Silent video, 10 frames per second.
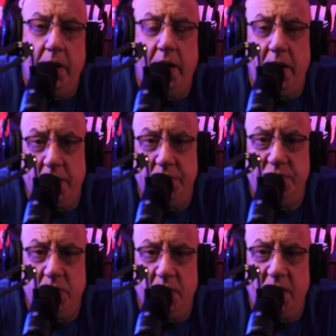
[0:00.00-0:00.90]
And
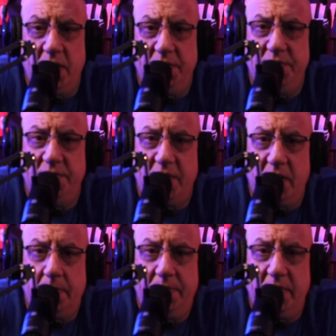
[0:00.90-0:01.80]
she went on to
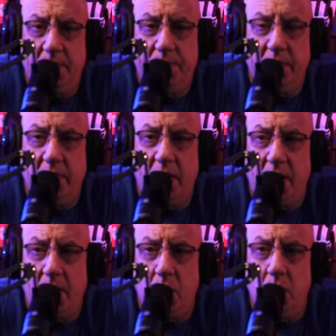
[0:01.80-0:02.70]
tell people
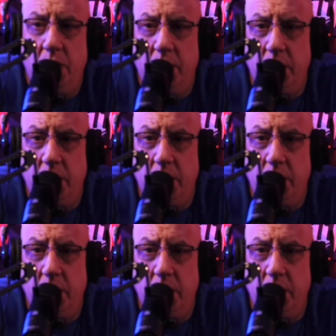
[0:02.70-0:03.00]
how